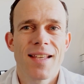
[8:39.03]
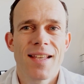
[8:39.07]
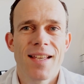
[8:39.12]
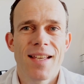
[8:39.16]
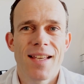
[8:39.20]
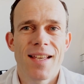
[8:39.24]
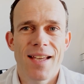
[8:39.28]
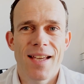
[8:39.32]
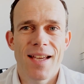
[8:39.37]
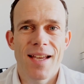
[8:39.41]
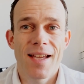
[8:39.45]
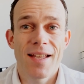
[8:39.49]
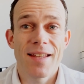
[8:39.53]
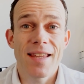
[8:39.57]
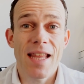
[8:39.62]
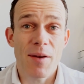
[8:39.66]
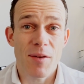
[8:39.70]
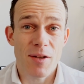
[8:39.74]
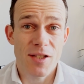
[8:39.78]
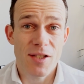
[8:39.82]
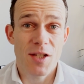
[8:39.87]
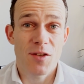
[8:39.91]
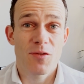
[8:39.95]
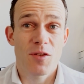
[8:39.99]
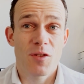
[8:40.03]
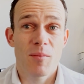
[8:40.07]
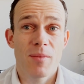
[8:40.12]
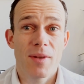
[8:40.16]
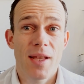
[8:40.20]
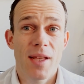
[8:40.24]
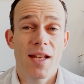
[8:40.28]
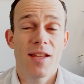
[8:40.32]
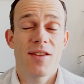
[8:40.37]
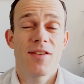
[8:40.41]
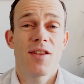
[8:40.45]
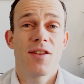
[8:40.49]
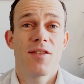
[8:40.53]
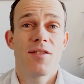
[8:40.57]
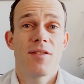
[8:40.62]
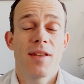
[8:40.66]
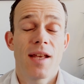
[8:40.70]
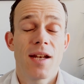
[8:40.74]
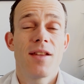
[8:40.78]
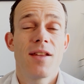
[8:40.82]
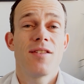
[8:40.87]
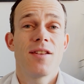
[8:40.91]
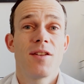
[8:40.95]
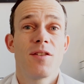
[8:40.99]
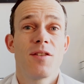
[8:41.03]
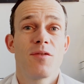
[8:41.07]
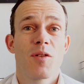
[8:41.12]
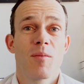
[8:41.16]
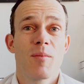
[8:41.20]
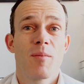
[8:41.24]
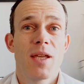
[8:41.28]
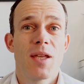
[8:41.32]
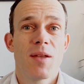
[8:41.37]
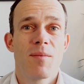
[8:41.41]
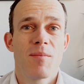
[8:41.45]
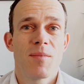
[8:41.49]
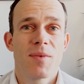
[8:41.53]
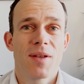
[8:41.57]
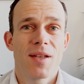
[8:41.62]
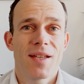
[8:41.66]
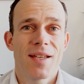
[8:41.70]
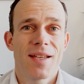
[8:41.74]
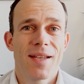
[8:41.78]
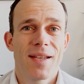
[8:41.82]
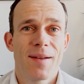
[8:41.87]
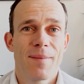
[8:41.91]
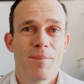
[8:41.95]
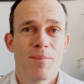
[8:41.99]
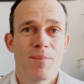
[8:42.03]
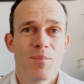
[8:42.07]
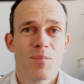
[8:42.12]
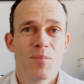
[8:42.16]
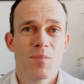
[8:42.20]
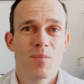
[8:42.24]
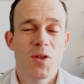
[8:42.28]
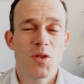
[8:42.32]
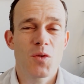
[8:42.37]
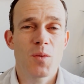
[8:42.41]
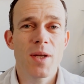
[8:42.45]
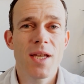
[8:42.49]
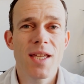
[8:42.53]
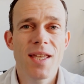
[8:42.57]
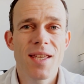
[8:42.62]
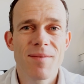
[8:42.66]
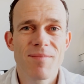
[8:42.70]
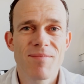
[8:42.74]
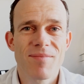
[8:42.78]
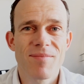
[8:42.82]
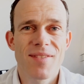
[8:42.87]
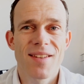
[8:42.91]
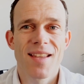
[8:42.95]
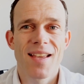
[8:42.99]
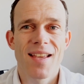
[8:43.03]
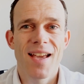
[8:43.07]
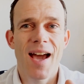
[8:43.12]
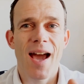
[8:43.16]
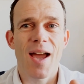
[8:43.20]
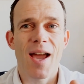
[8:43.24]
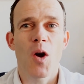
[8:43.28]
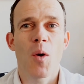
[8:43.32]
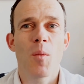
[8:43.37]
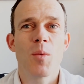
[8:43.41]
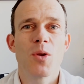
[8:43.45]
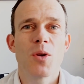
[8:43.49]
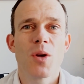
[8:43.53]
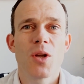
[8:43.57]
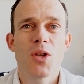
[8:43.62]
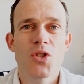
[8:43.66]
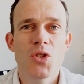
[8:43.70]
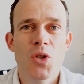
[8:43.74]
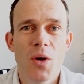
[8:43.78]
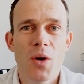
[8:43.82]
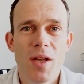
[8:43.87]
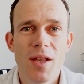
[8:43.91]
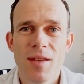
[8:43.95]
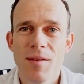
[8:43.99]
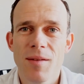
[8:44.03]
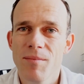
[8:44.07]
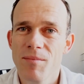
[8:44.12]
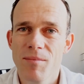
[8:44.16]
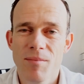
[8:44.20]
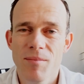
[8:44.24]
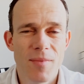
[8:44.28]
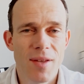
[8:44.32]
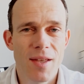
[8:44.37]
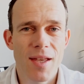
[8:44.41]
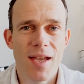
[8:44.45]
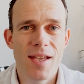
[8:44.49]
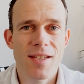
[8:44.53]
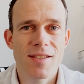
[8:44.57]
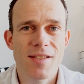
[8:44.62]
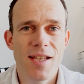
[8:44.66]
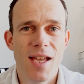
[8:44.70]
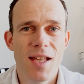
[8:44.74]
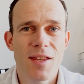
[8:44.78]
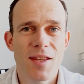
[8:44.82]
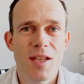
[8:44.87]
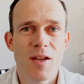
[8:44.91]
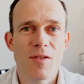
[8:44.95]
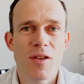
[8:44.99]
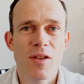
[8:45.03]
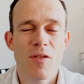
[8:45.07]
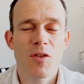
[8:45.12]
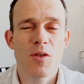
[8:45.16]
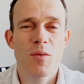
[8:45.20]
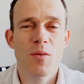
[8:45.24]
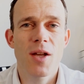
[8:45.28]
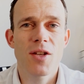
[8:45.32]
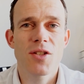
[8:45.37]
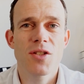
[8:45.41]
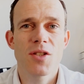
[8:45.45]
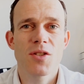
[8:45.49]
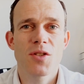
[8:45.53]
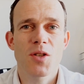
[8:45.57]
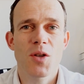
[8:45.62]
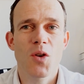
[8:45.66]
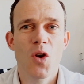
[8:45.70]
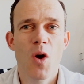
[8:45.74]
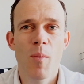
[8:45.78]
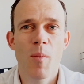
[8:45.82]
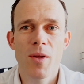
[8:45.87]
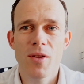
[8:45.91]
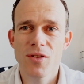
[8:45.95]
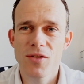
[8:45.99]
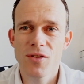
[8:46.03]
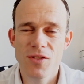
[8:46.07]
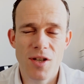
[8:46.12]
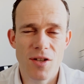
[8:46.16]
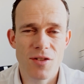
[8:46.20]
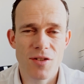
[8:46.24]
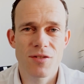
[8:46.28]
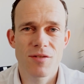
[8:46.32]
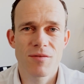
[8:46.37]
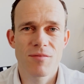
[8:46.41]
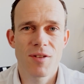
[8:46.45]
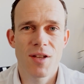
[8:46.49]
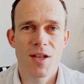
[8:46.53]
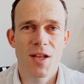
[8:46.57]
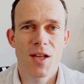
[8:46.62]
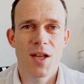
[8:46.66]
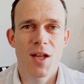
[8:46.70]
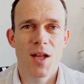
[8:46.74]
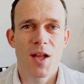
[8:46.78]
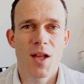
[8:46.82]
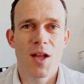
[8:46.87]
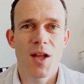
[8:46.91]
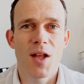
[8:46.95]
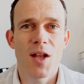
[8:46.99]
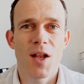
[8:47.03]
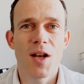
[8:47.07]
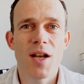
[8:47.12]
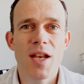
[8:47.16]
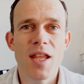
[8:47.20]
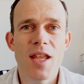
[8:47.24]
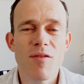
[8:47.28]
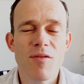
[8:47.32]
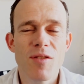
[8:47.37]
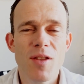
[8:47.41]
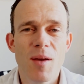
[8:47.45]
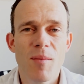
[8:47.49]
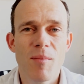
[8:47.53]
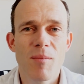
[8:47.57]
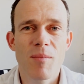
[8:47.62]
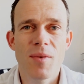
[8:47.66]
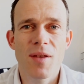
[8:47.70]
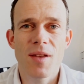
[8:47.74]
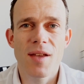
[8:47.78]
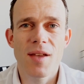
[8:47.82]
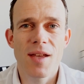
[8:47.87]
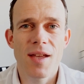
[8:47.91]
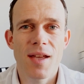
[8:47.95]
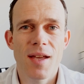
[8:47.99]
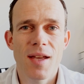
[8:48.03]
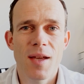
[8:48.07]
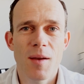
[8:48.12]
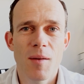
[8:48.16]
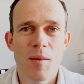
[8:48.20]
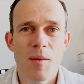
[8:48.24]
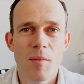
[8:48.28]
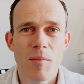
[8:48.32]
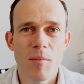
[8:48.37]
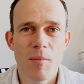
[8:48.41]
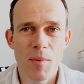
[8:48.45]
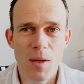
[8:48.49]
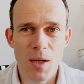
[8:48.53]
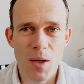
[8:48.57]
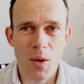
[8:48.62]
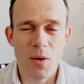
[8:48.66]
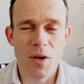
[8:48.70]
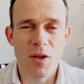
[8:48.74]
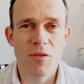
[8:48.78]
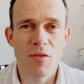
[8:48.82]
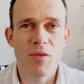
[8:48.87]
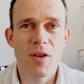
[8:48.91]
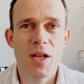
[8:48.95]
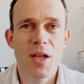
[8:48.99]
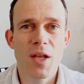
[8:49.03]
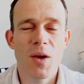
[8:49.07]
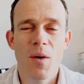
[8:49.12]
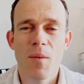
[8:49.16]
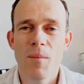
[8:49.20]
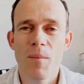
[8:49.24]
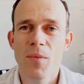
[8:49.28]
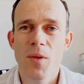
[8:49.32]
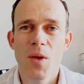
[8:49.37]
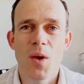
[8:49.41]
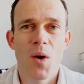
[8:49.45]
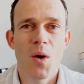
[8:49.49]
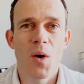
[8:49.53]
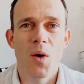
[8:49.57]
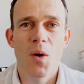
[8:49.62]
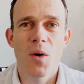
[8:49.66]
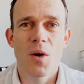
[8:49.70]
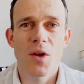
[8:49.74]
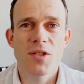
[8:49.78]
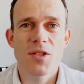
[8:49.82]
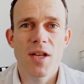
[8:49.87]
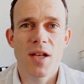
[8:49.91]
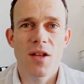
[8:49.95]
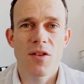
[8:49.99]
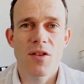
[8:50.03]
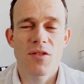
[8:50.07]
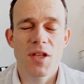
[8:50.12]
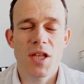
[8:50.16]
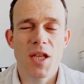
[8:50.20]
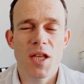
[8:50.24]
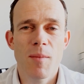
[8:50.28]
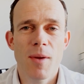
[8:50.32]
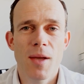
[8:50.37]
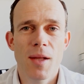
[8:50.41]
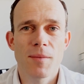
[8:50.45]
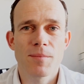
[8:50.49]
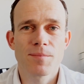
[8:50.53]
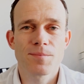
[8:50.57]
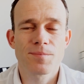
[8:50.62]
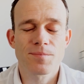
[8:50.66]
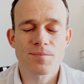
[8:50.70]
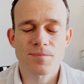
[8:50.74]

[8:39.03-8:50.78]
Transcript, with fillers: Uh, that is it from that is it that is it for me um, this week. I hope you enjoyed. As said, if you have questions or comments, just uh, leave them uh, below this video or send us an email.